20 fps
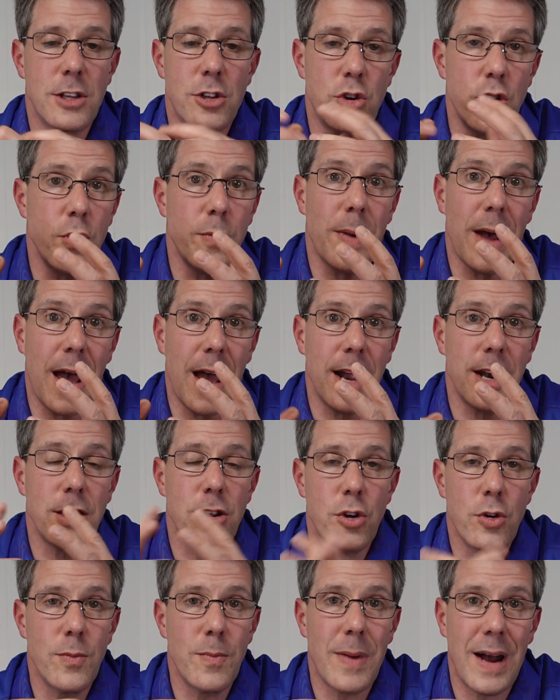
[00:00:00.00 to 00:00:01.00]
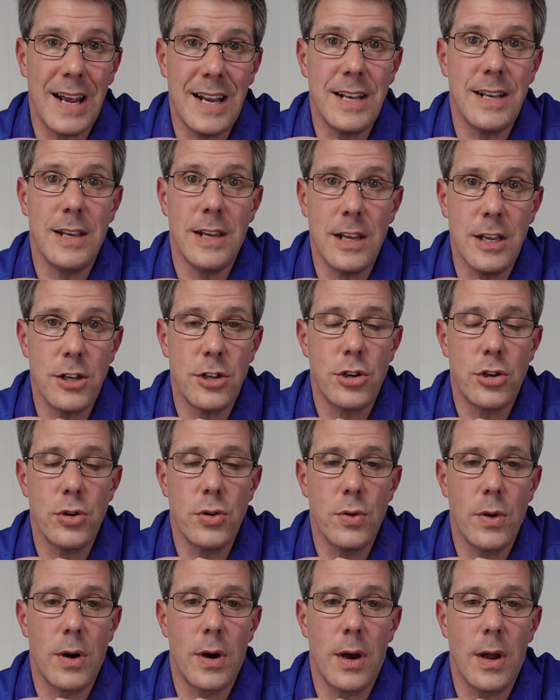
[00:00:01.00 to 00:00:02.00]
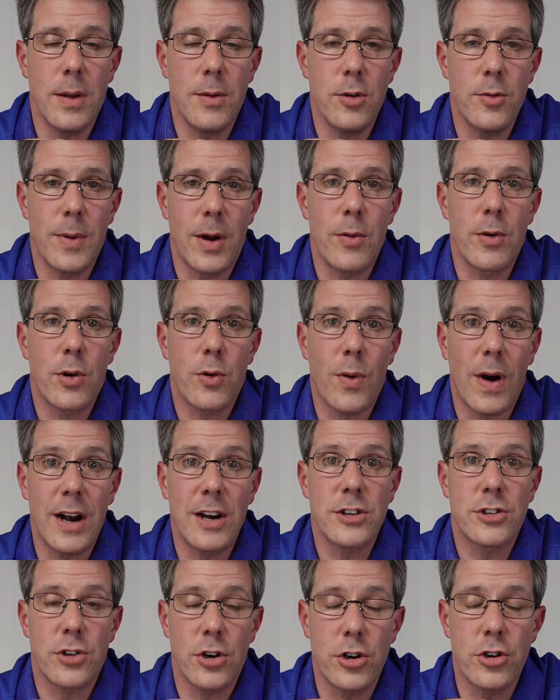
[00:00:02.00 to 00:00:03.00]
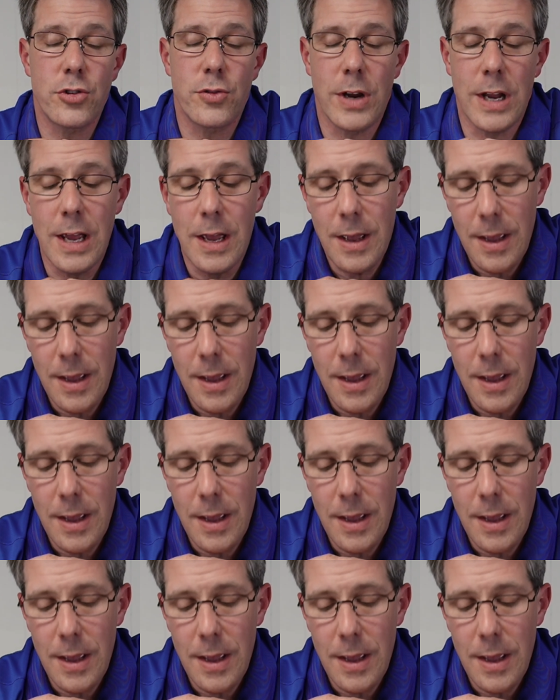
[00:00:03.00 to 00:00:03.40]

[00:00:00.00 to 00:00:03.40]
too bad, you might need to, uh, you might require surgery.